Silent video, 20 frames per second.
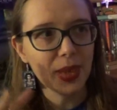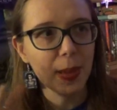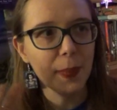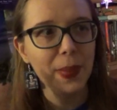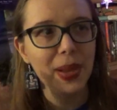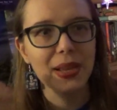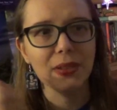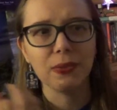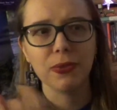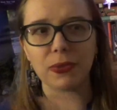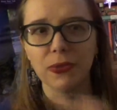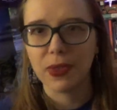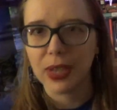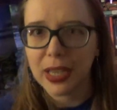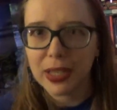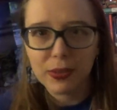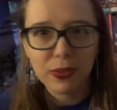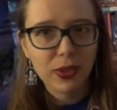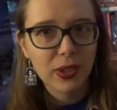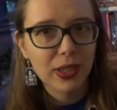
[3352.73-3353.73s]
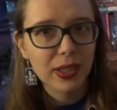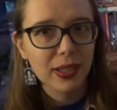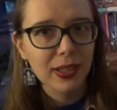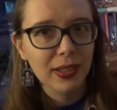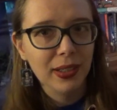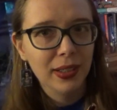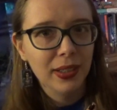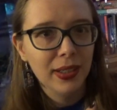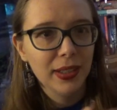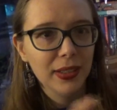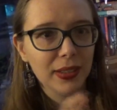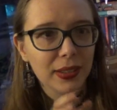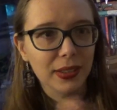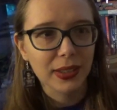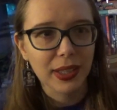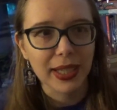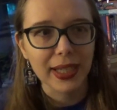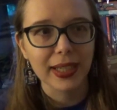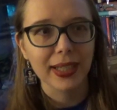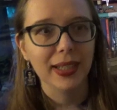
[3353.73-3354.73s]
my favorite,
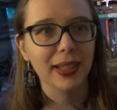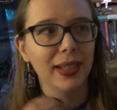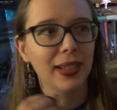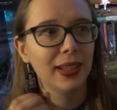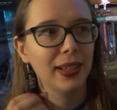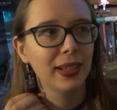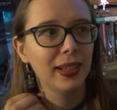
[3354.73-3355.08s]
like,